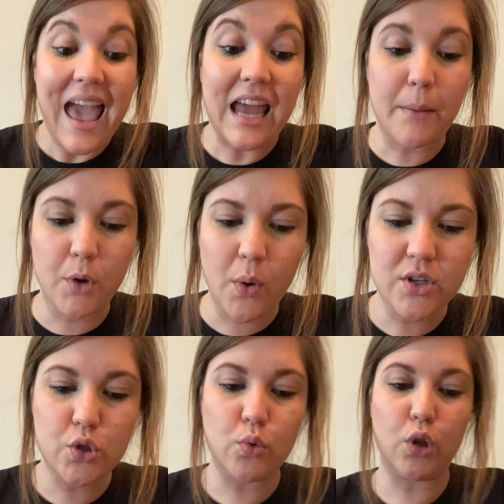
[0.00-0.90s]
and I'm going
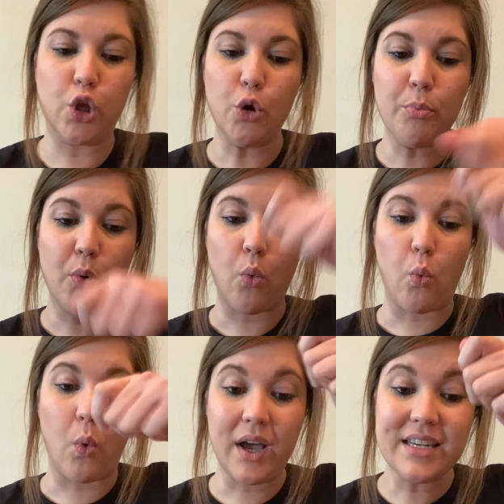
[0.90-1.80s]
to loop
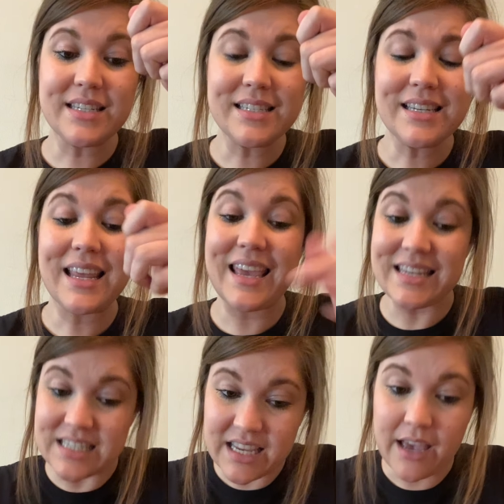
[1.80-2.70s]
one
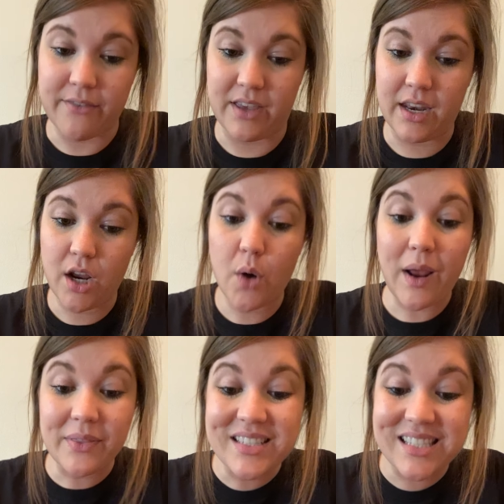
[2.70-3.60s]
end of it
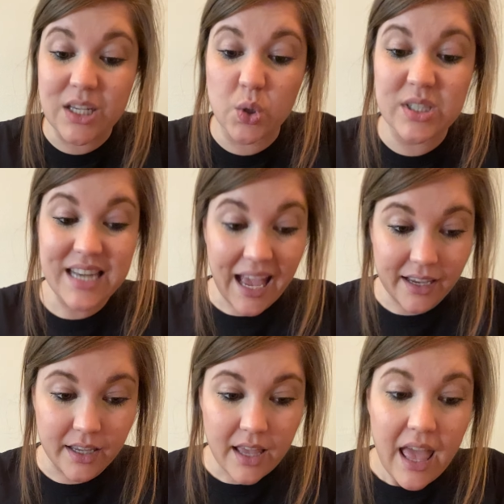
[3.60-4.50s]
around the seagull's
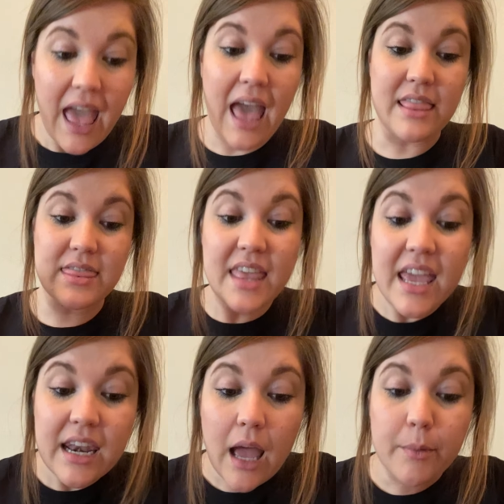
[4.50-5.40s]
neck, and
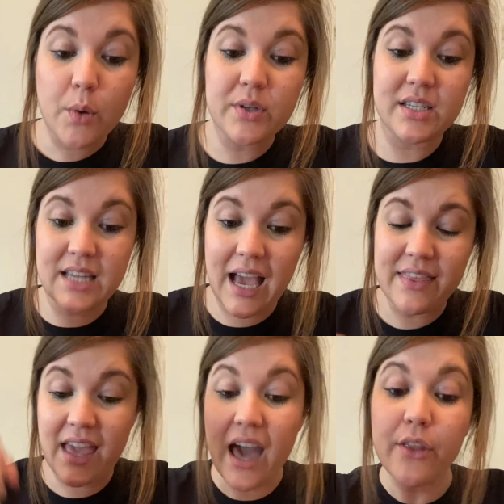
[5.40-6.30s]
then I'm going to tie
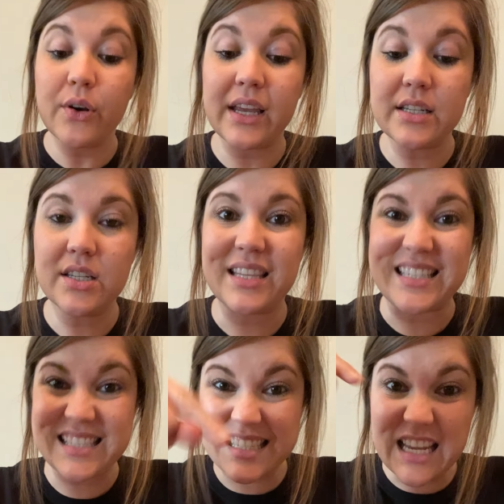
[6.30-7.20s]
the other end to the
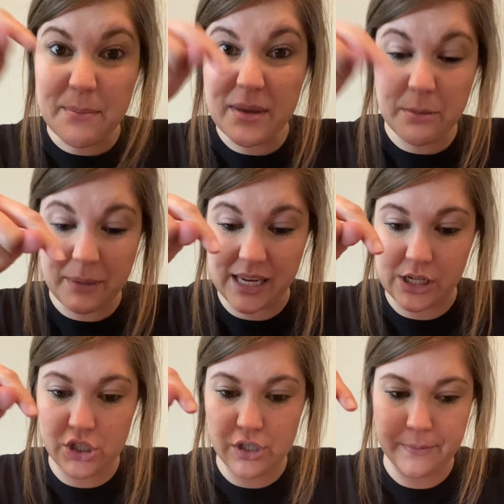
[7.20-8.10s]
stem of the
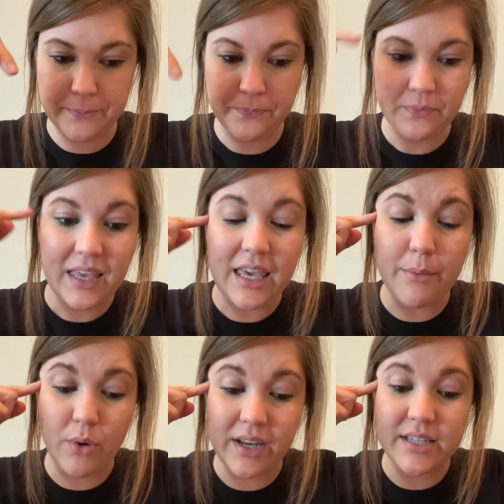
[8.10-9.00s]
peach. He
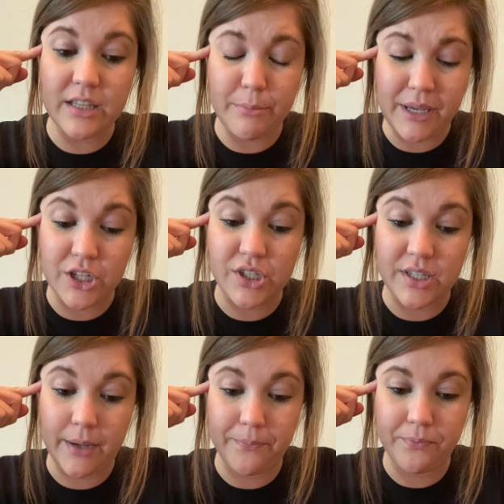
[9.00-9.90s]
pointed to the peach
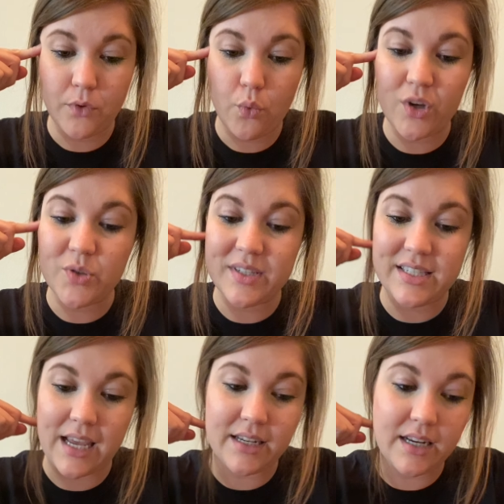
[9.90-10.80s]
stem, which was
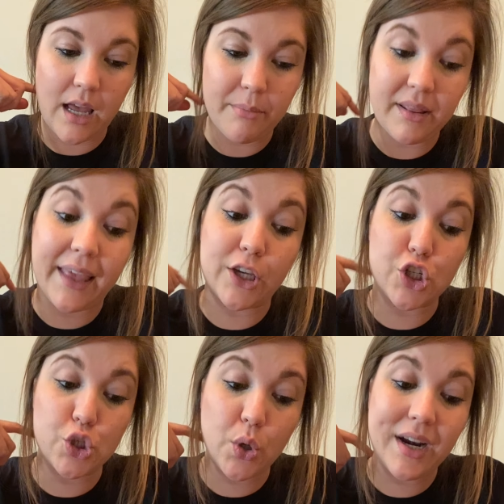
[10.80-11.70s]
standing up like a
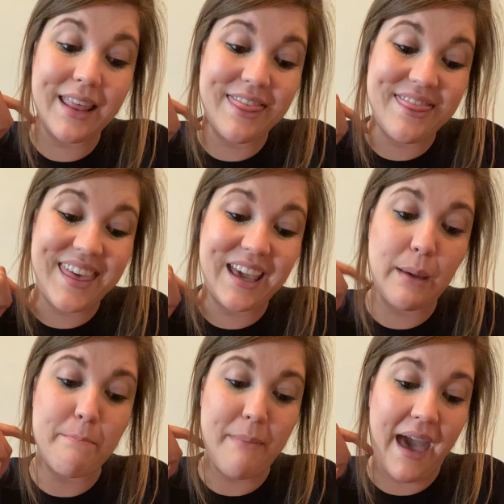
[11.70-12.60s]
short,
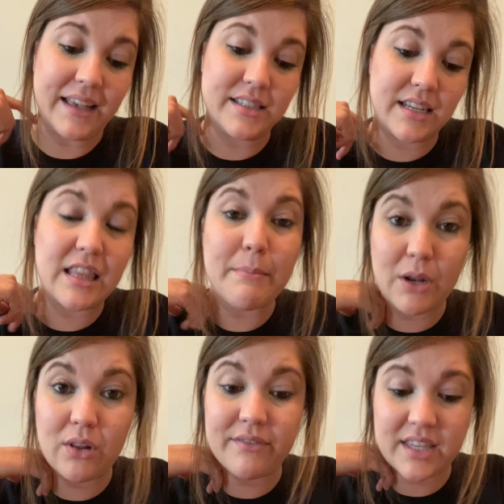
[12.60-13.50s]
thick mast in the
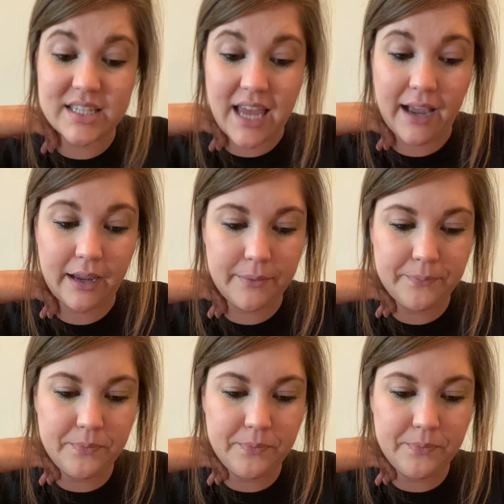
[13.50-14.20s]
middle of the deck.